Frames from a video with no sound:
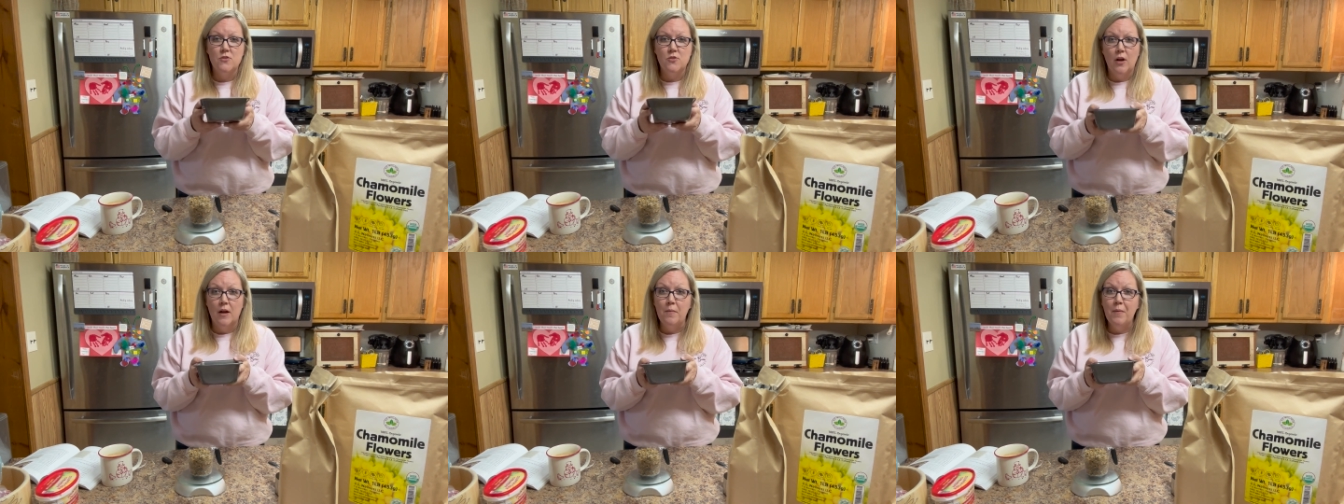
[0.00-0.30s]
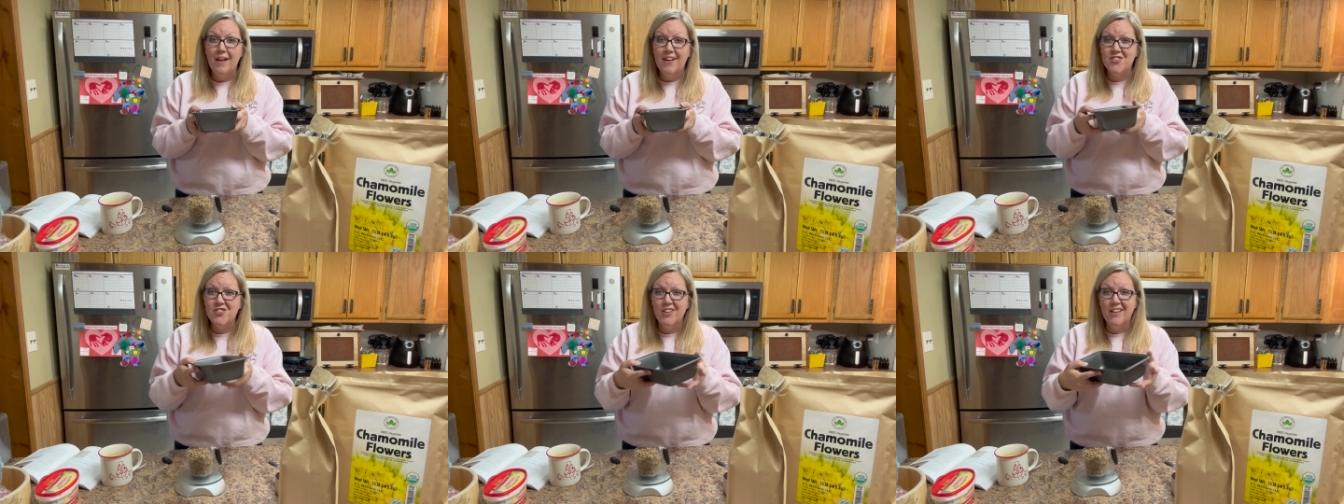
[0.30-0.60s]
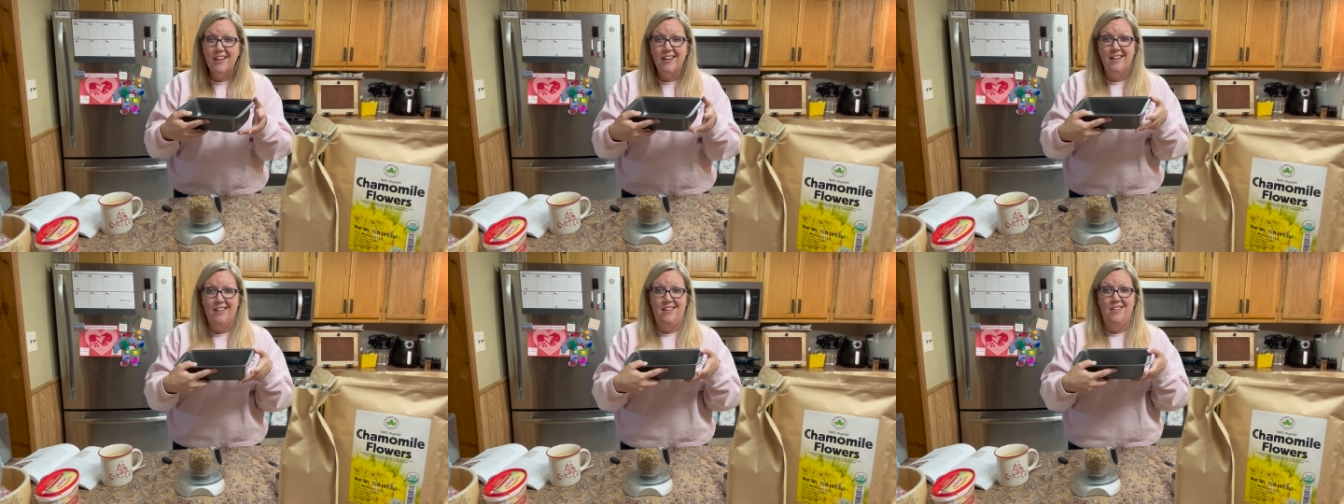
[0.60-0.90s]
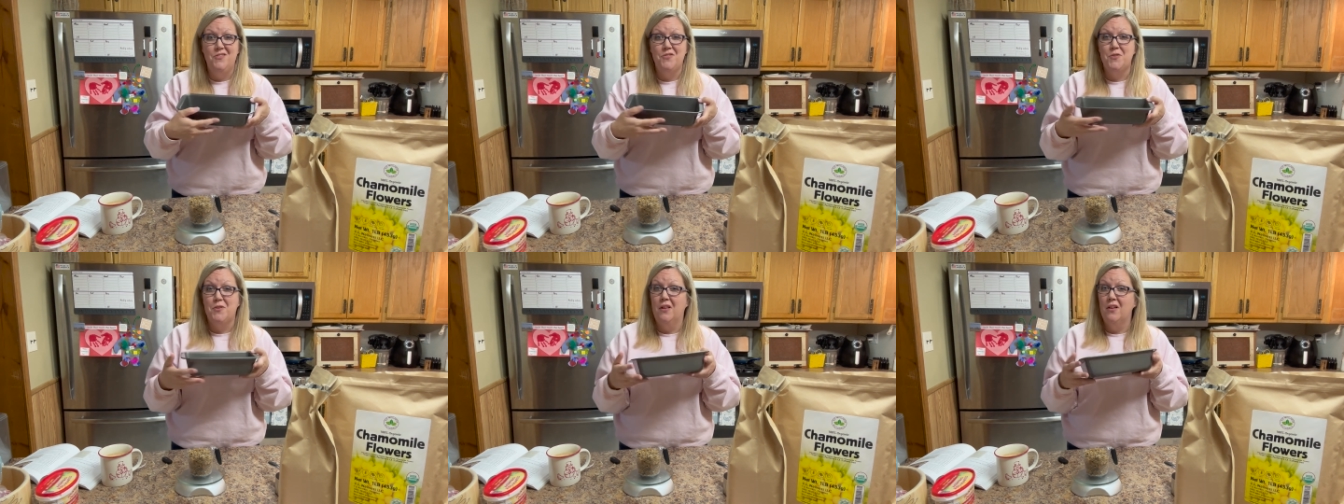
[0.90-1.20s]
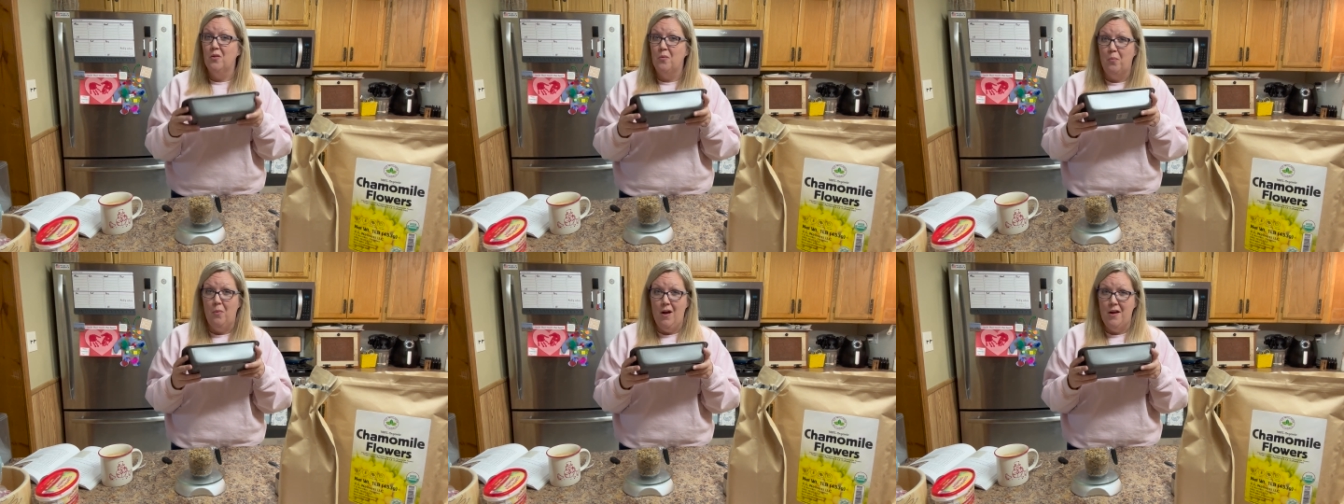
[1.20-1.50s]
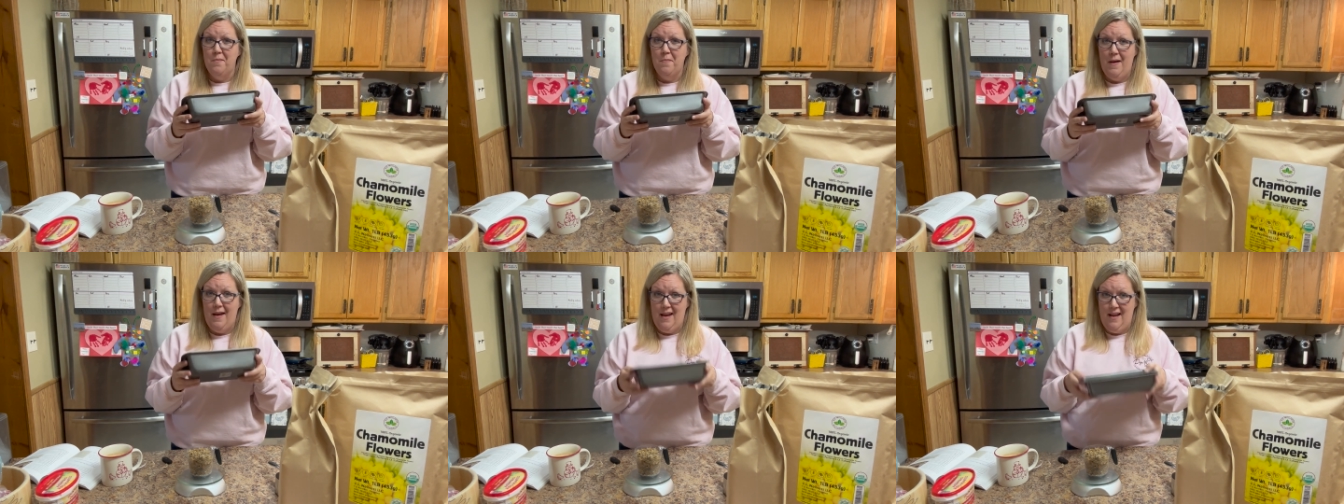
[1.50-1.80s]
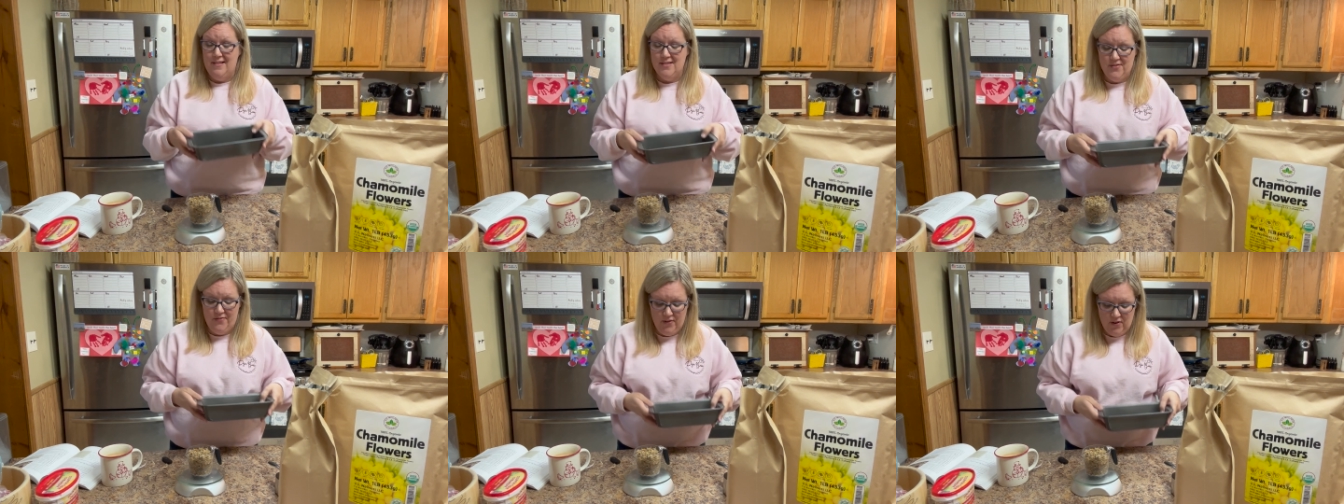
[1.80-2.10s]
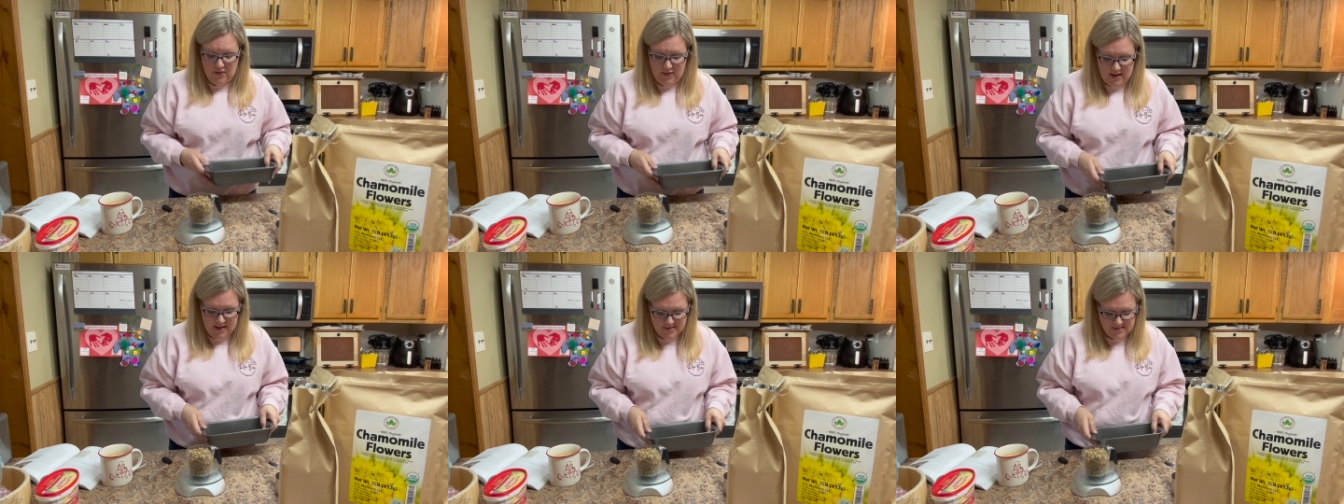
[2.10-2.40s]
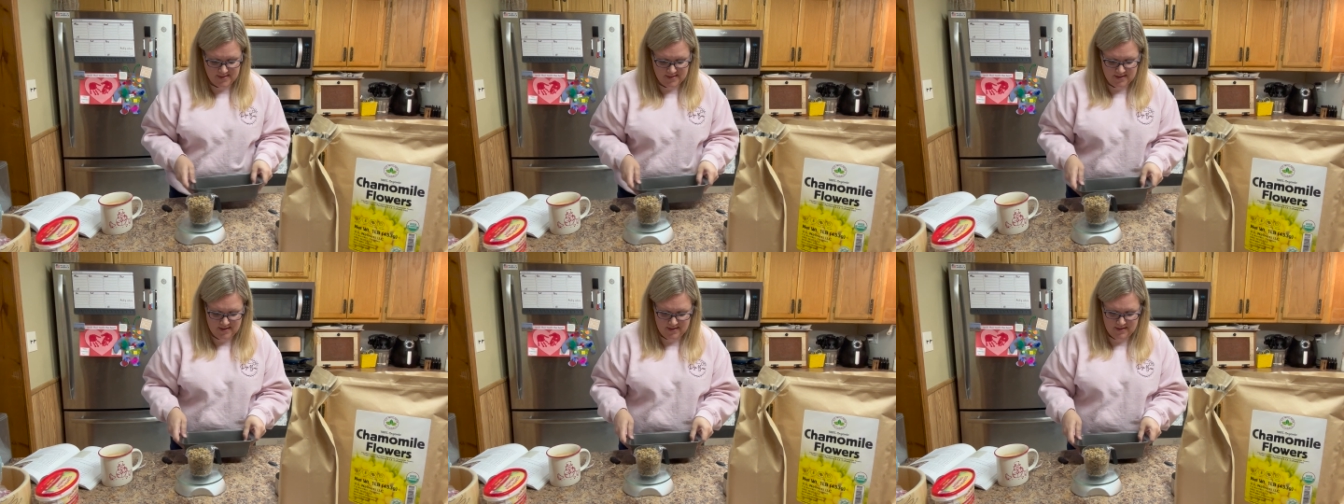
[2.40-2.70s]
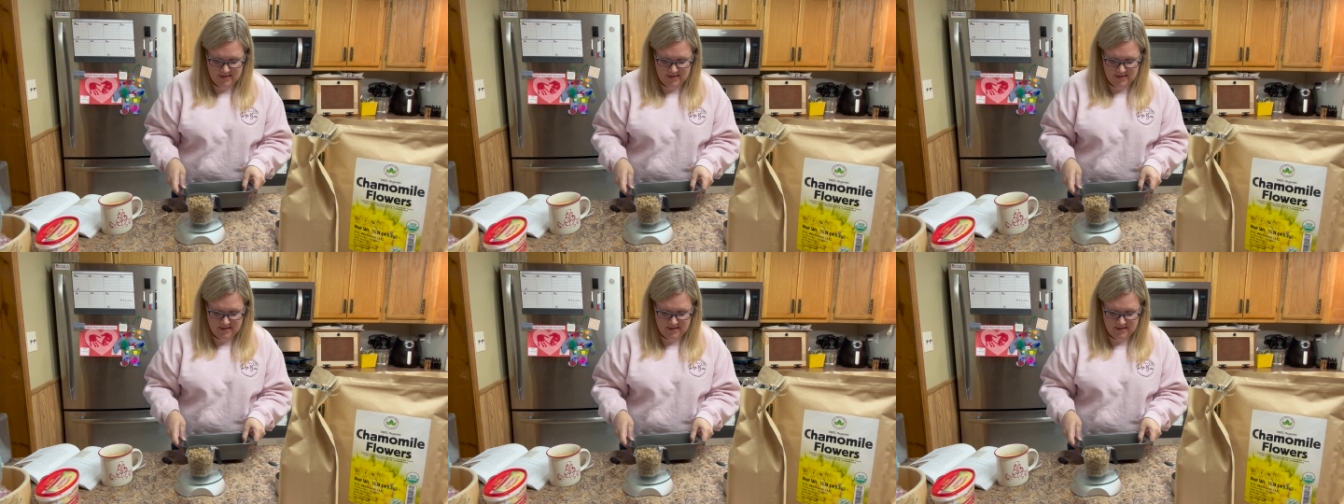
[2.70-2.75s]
So I'm actually going to use little bread pans for this.